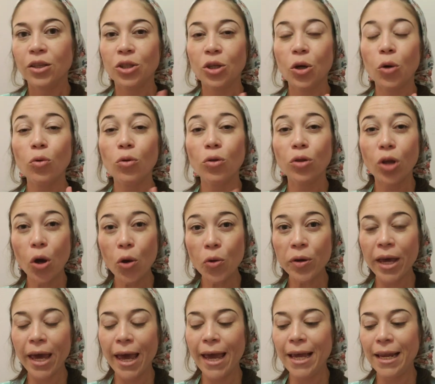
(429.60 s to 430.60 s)
So
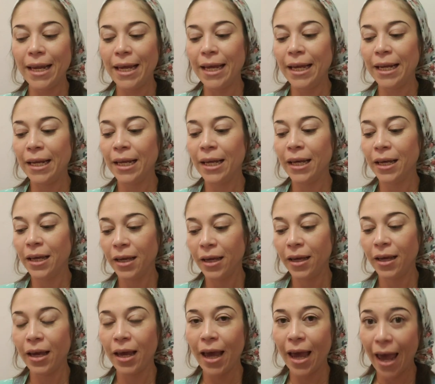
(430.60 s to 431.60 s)
locating
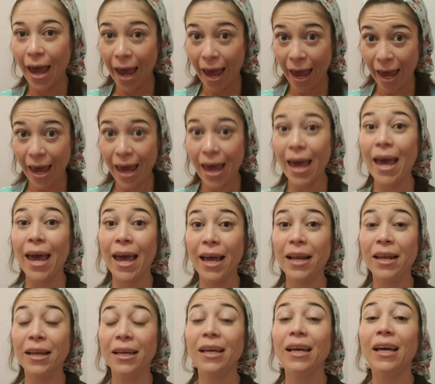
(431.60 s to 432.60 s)

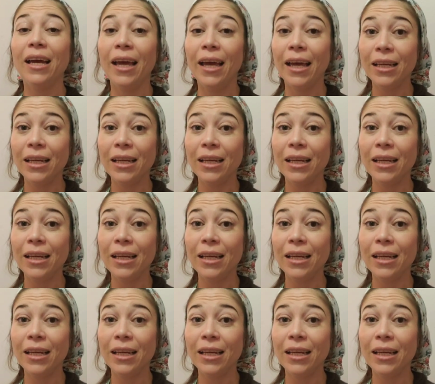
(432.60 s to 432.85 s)
an